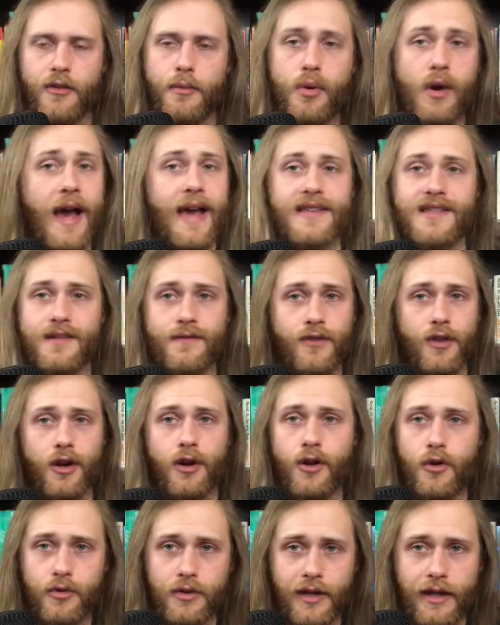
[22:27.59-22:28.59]
the price of
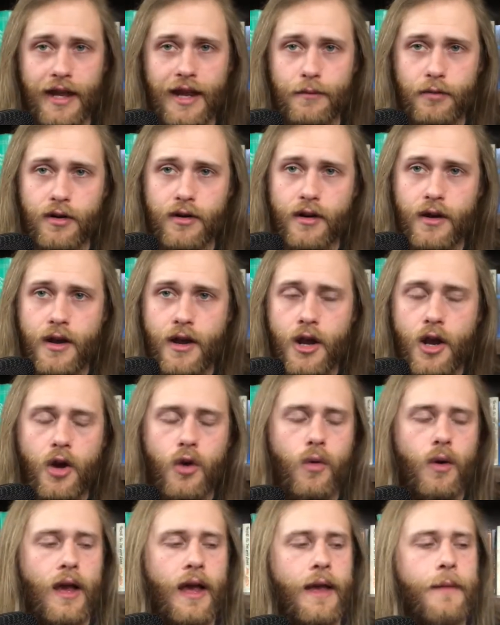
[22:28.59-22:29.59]
their own labor,
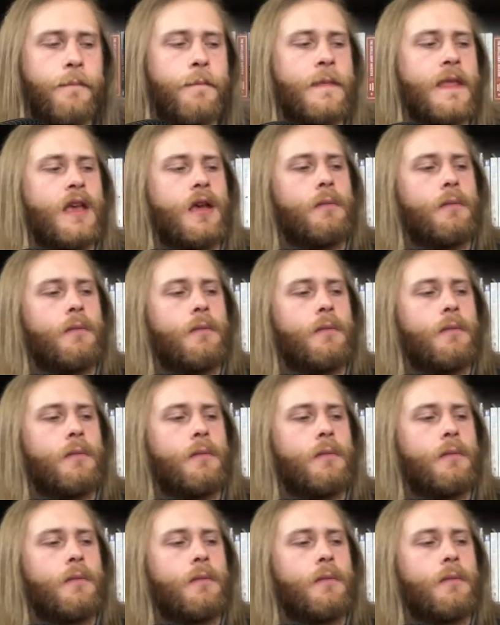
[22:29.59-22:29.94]
right?